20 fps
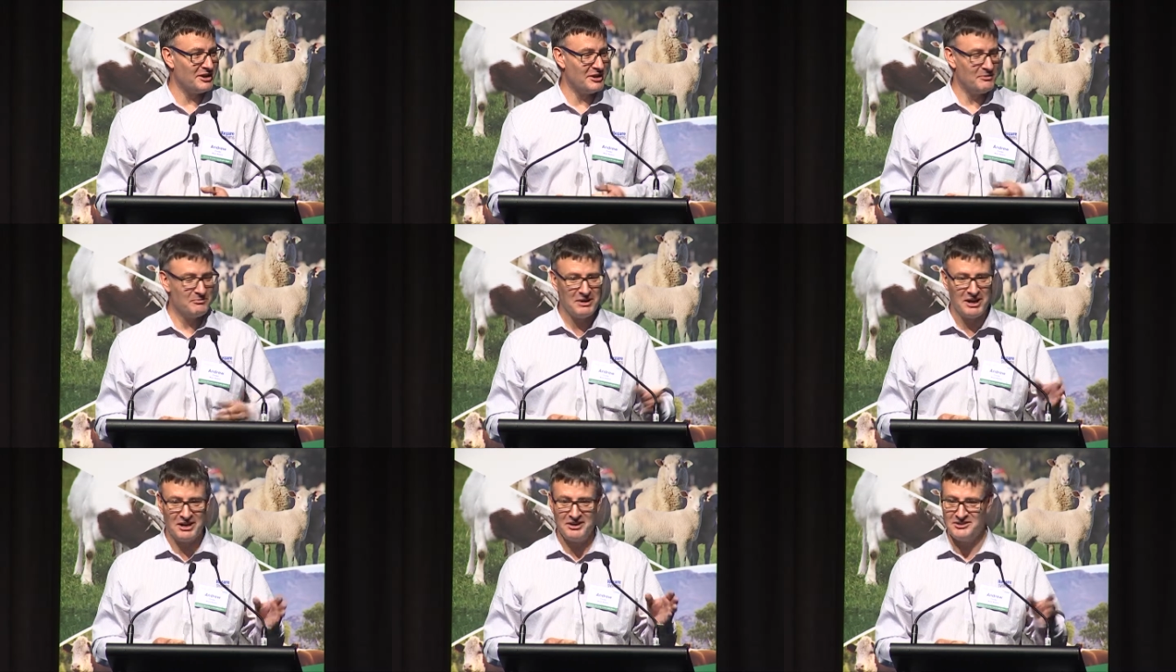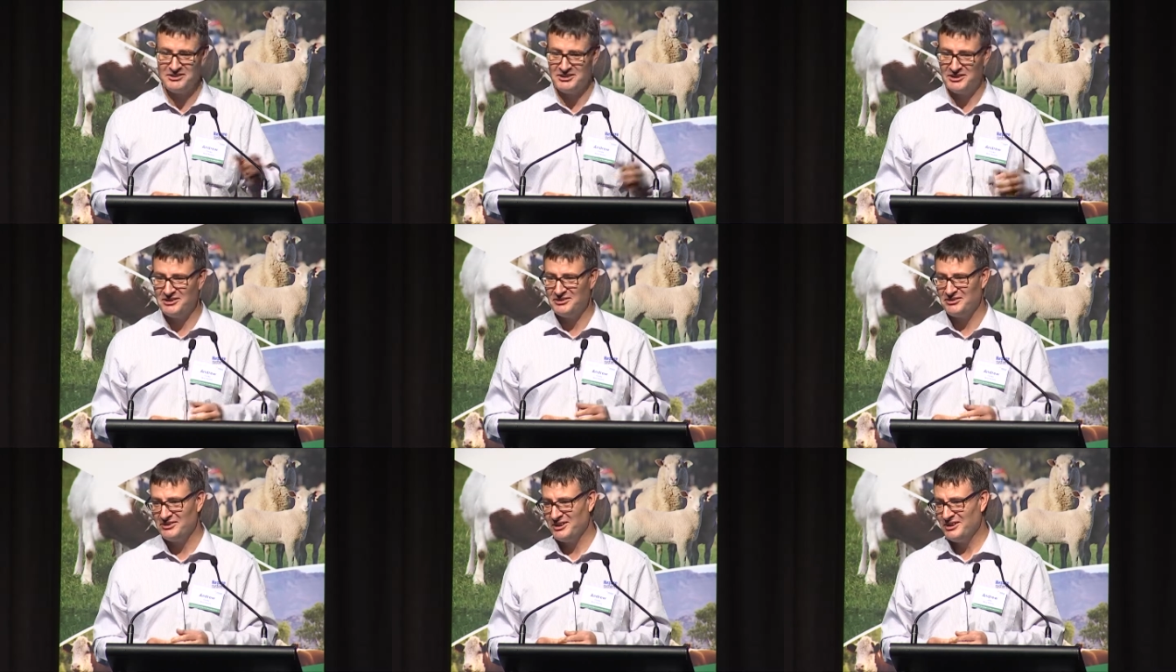
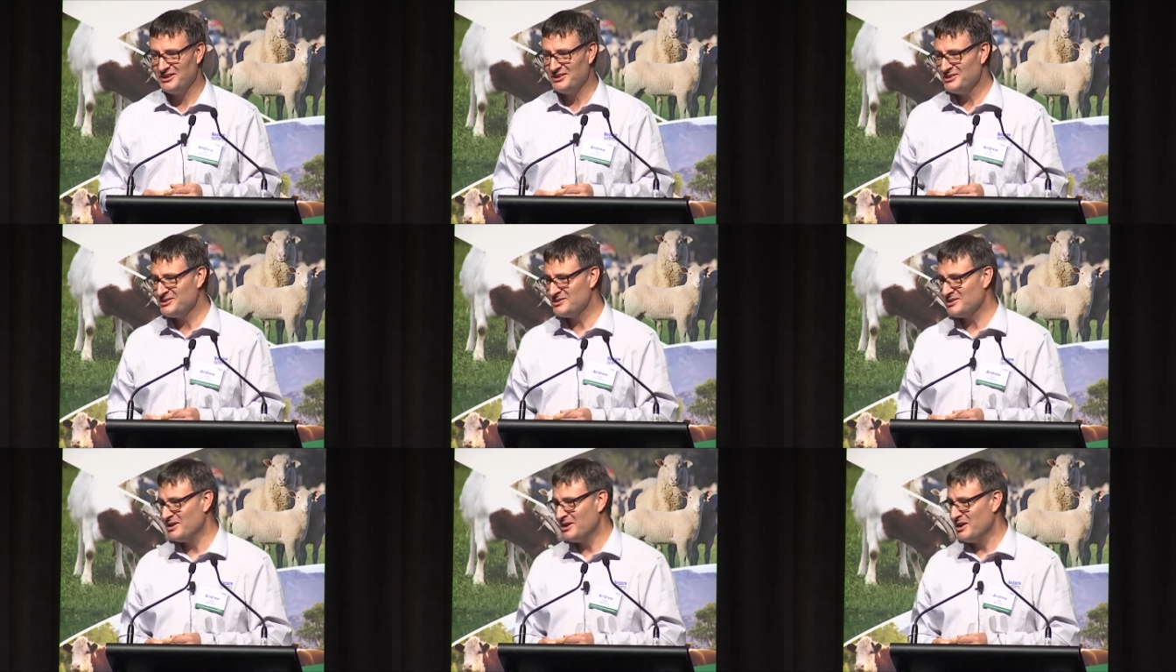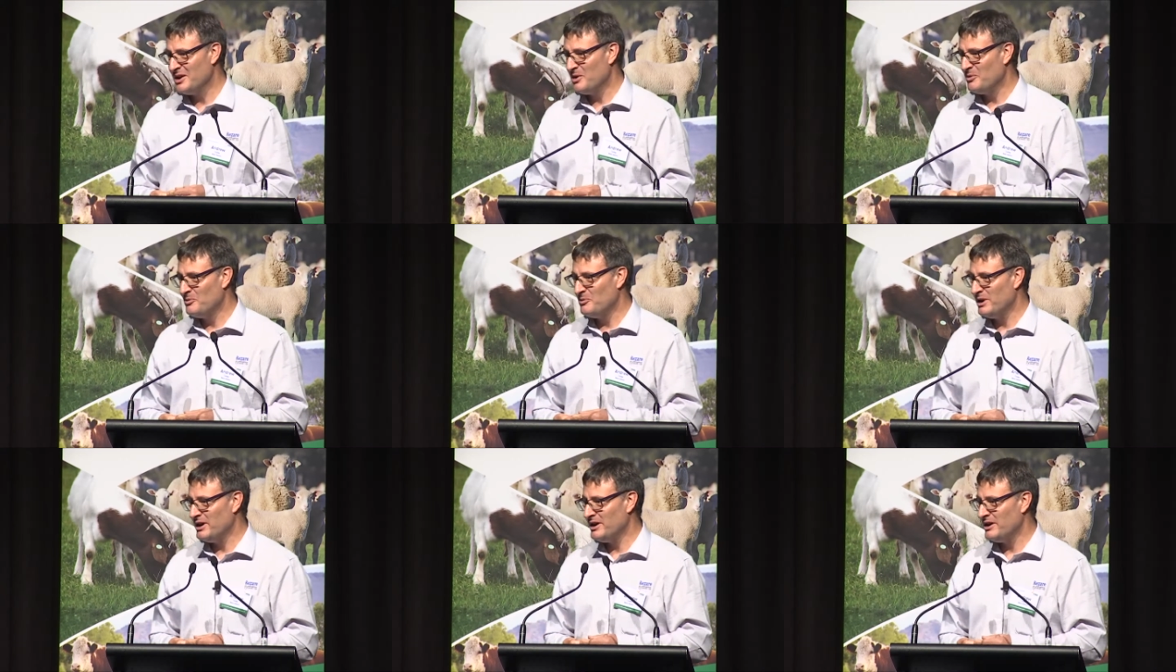amazing things
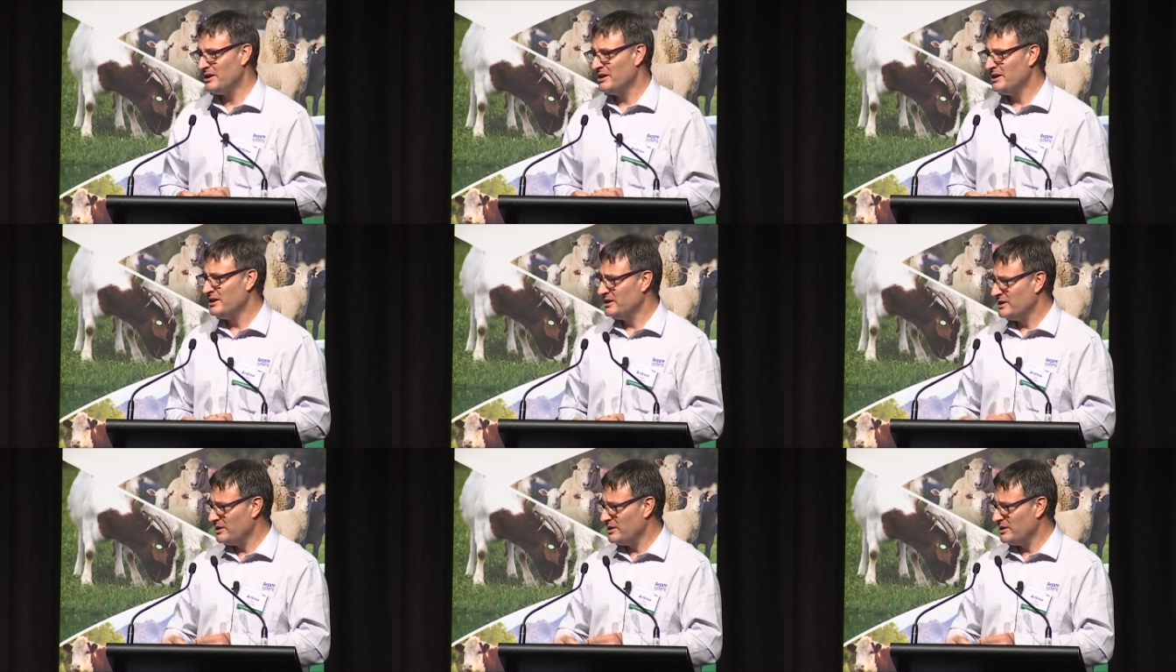where,